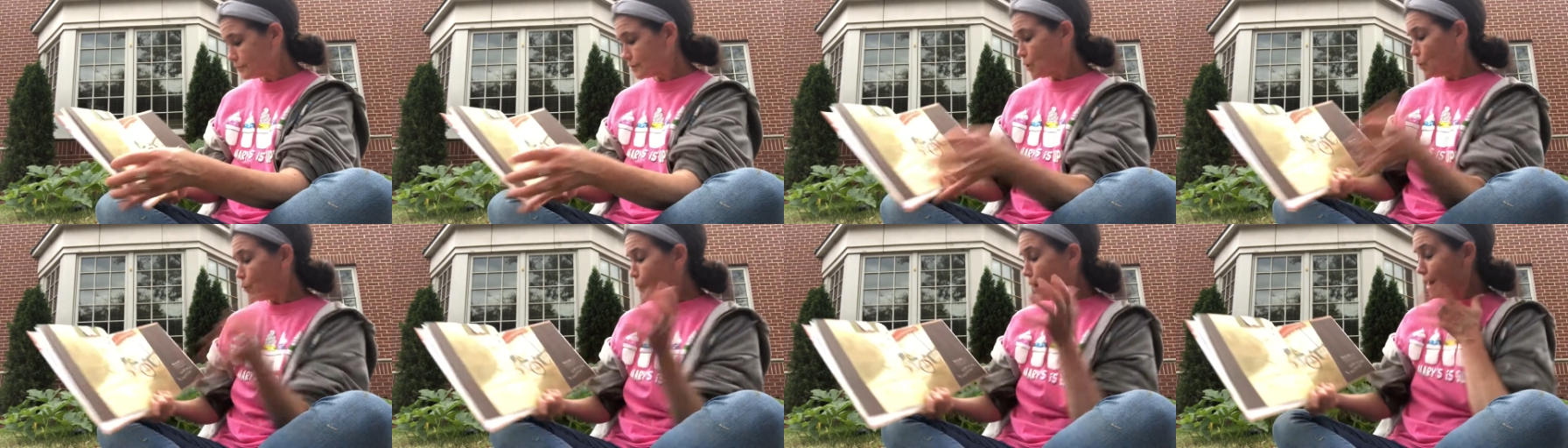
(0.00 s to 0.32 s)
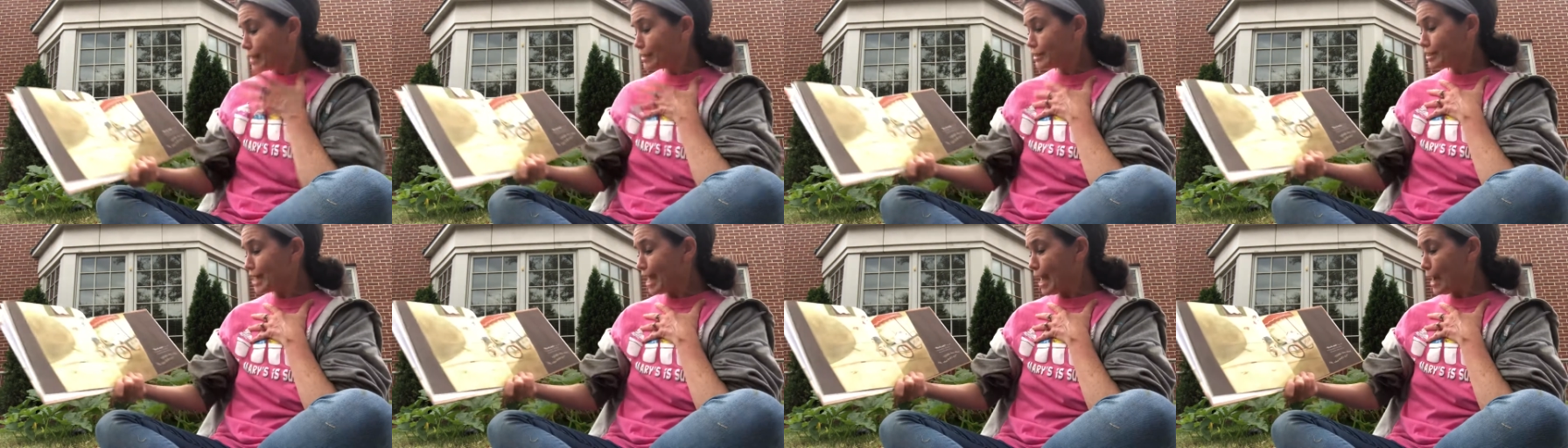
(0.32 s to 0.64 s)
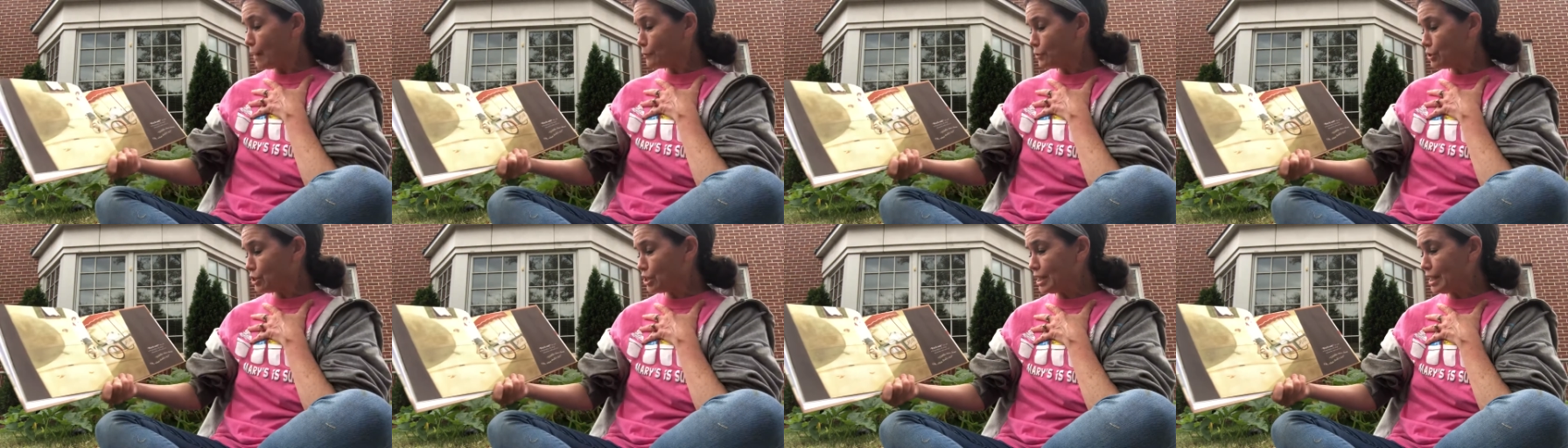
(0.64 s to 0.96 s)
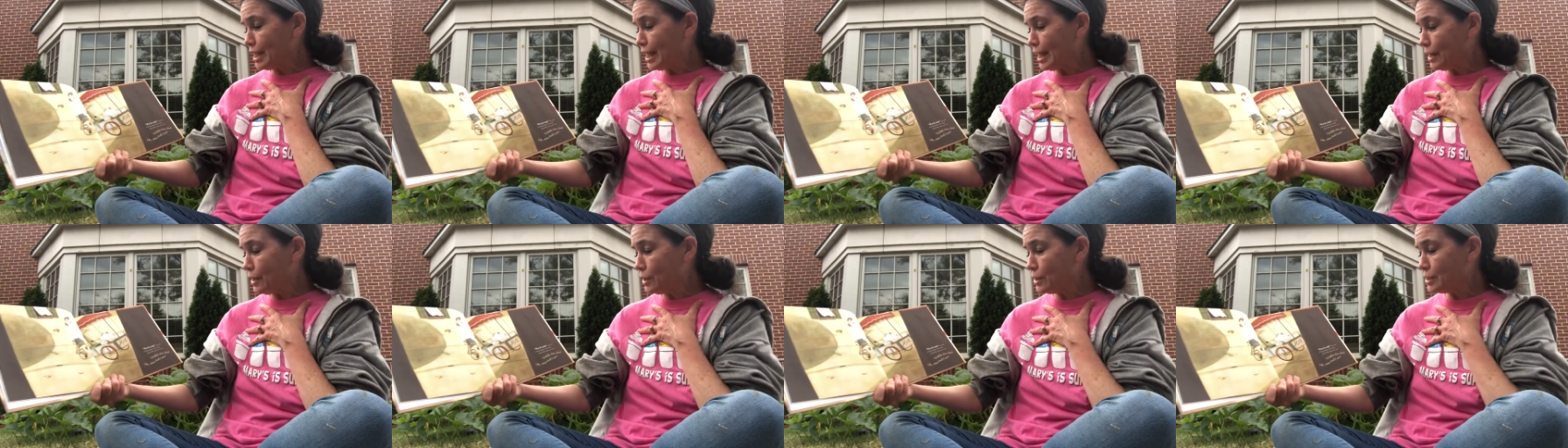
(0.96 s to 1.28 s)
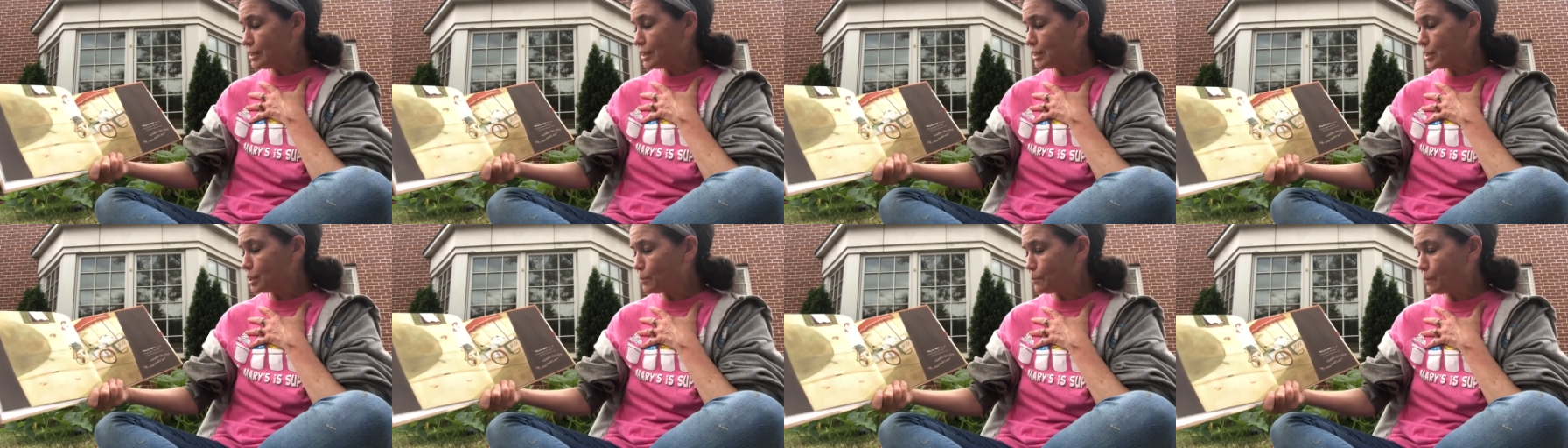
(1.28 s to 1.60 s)
Watch out, she yells
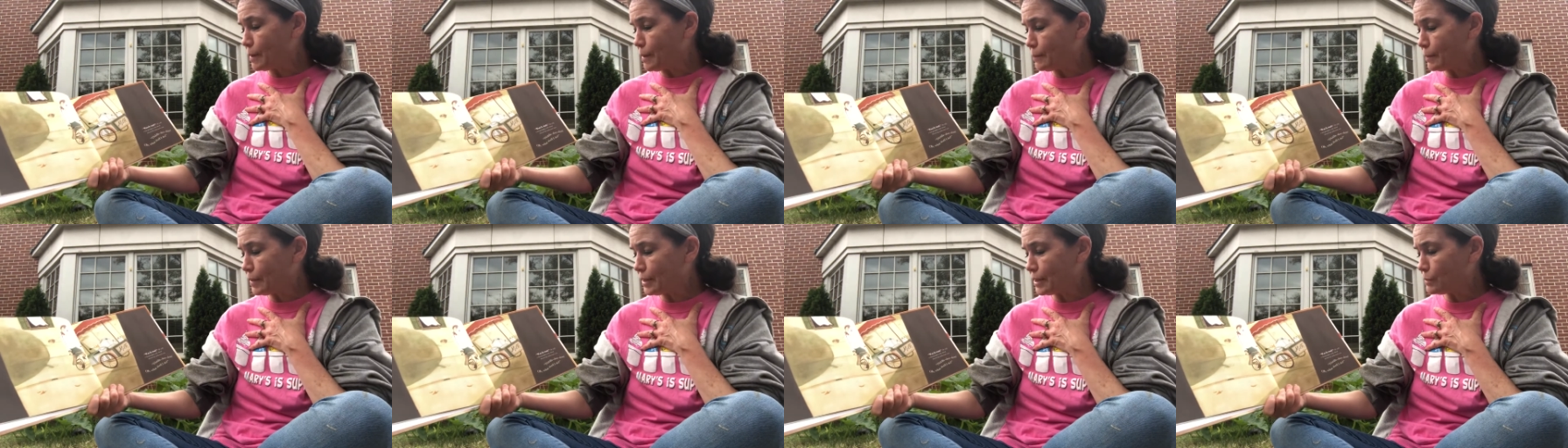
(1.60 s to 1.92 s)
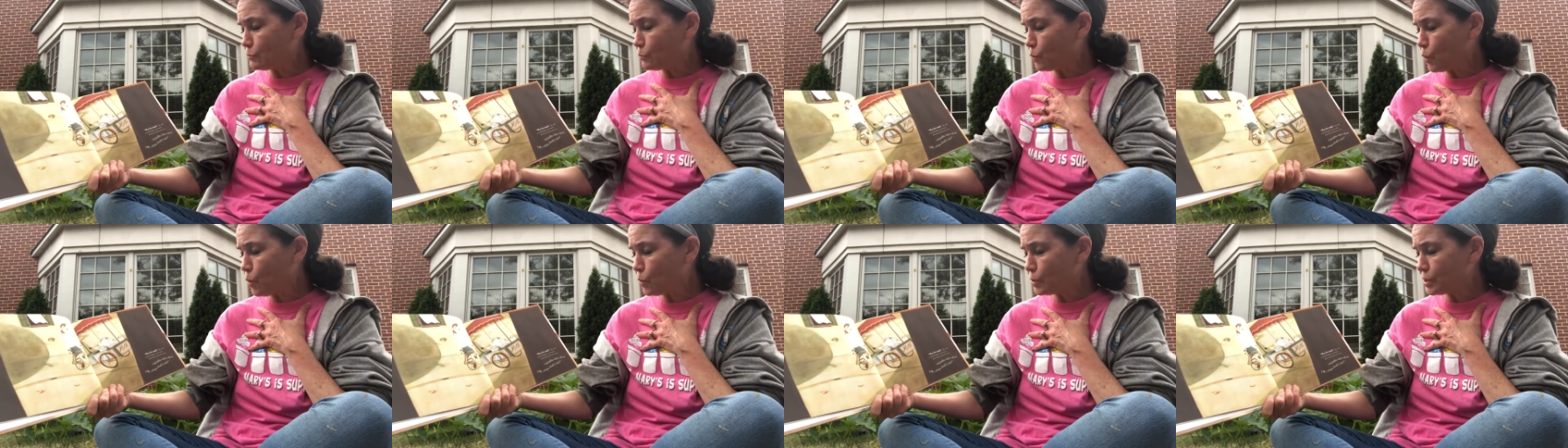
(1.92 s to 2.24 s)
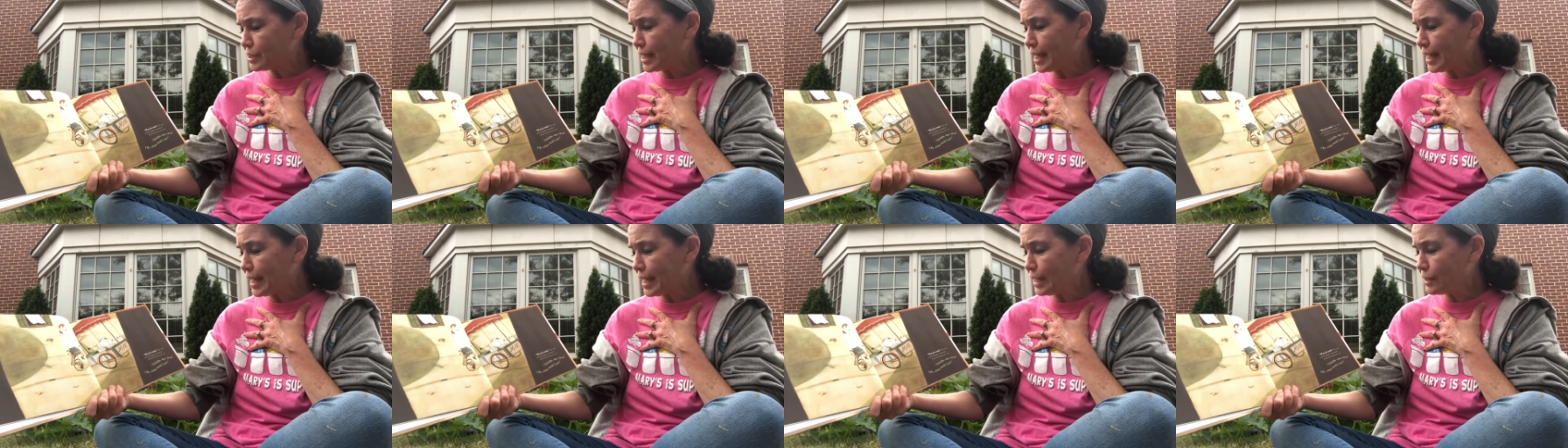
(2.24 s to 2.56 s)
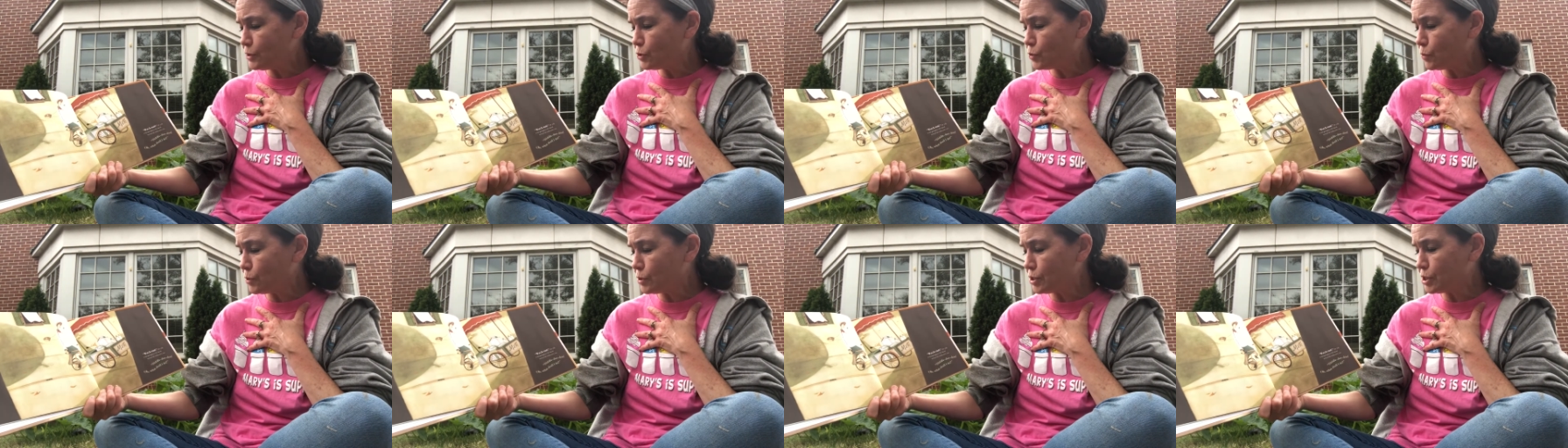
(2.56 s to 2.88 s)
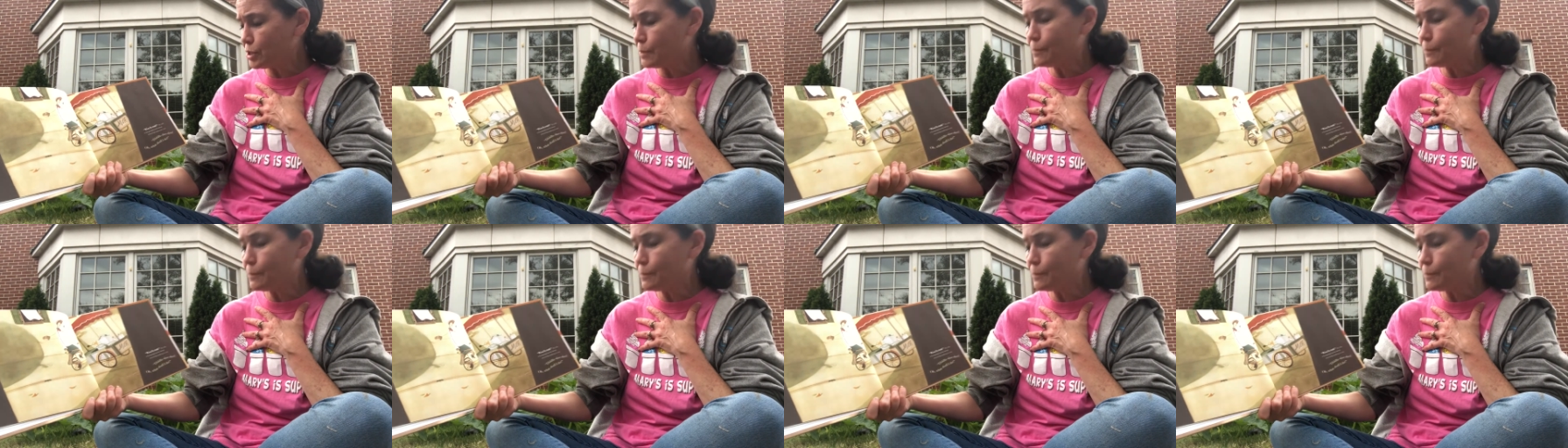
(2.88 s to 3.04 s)
as her pumpkin rolls ahead towards the